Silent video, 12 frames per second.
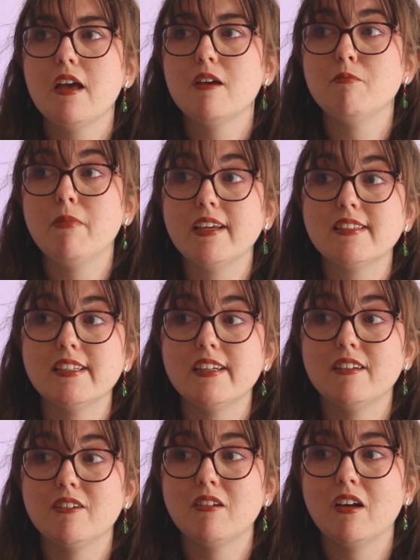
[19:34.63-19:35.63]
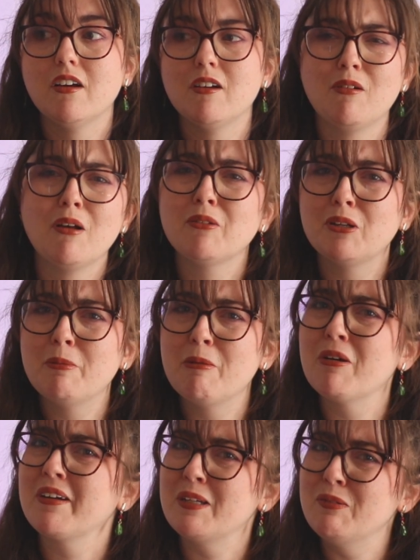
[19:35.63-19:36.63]
makes it a little bit
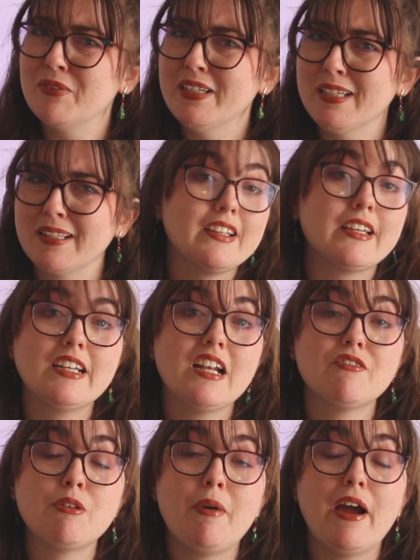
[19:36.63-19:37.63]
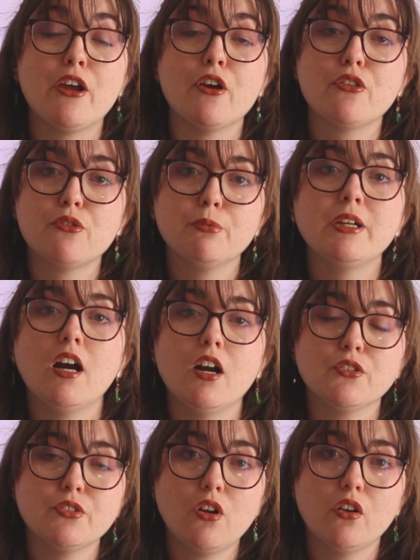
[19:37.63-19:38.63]
more convenient. Like, I didn't have to buy a
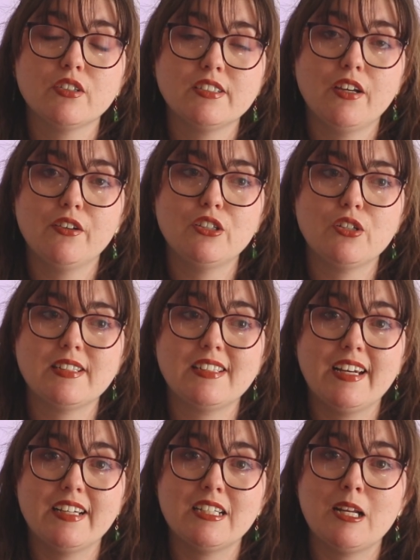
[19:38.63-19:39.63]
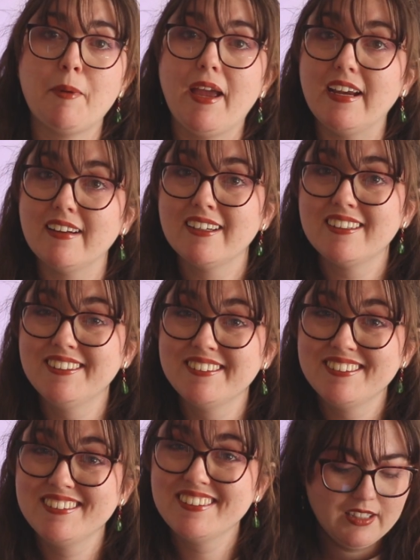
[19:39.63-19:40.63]
$300 silky dress that I ended up hating.
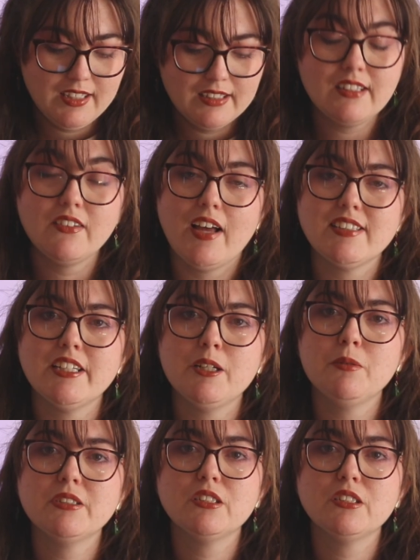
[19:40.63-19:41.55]
The last item was